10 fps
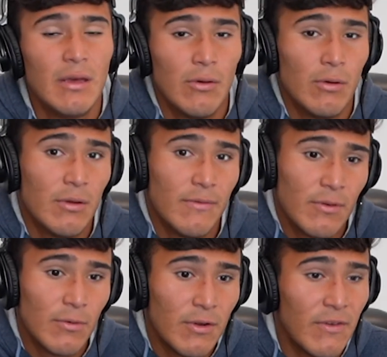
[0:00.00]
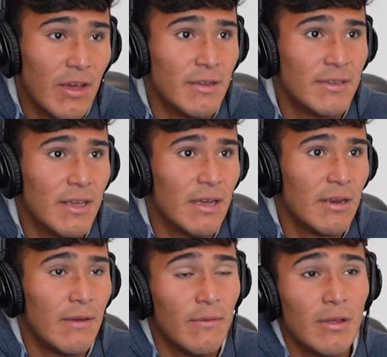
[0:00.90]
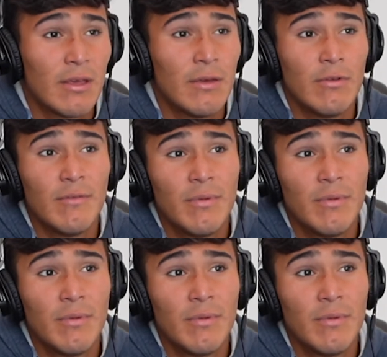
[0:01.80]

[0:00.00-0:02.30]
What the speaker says: or if he would have had his dad, I feel like he would have